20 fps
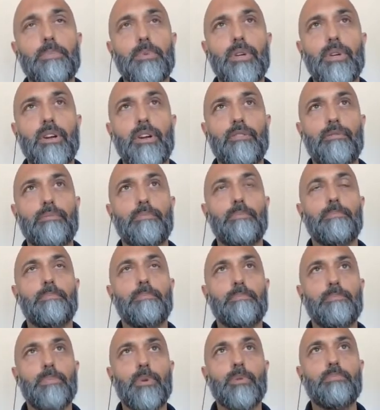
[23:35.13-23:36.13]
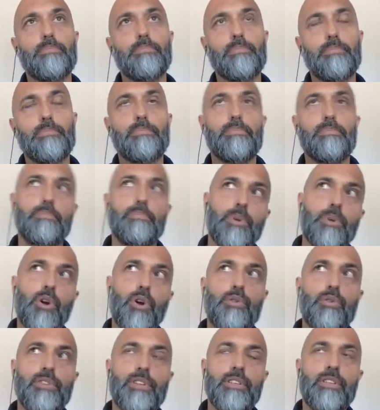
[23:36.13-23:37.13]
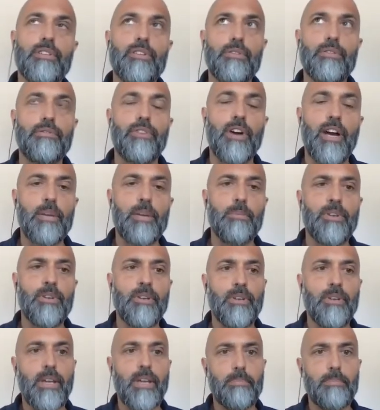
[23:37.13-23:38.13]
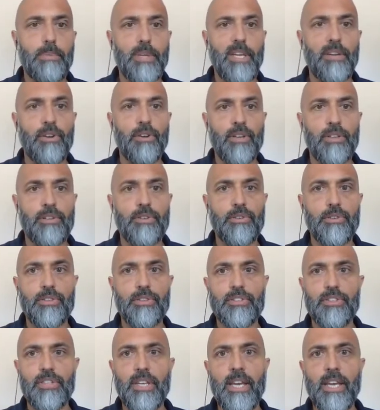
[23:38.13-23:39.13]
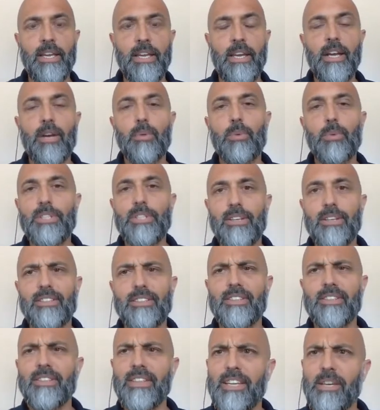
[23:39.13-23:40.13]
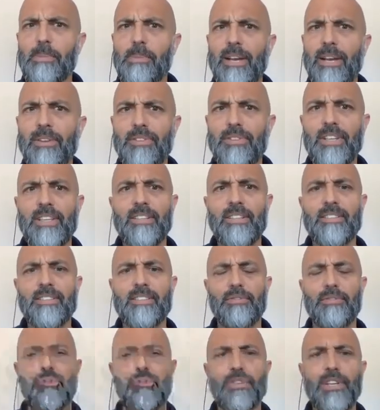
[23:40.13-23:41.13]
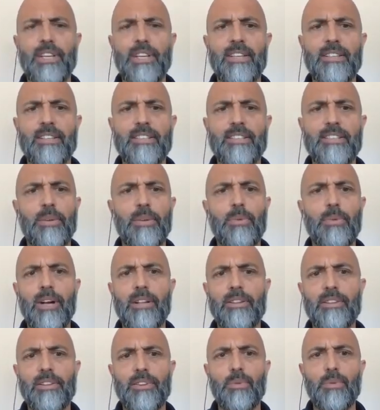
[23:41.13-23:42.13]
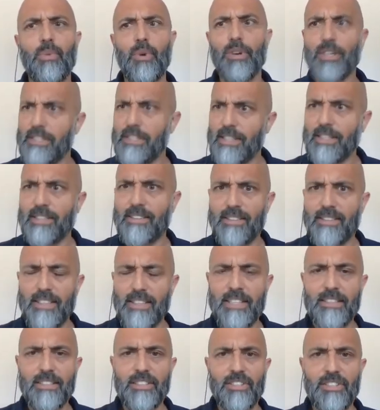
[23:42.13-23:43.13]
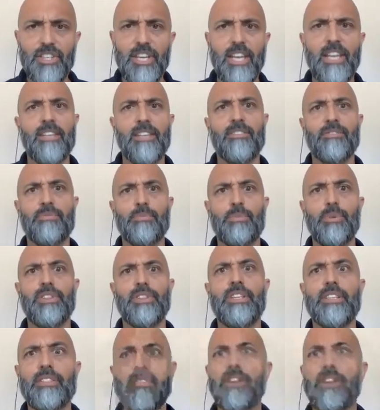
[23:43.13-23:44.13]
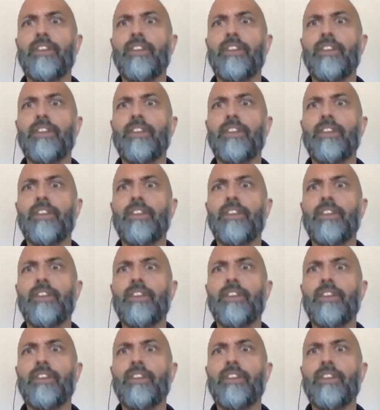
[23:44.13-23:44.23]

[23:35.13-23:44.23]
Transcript: of COVID confinement period, you could say, we started to think about things differently and to say, well, what is it that needs to change with this kind of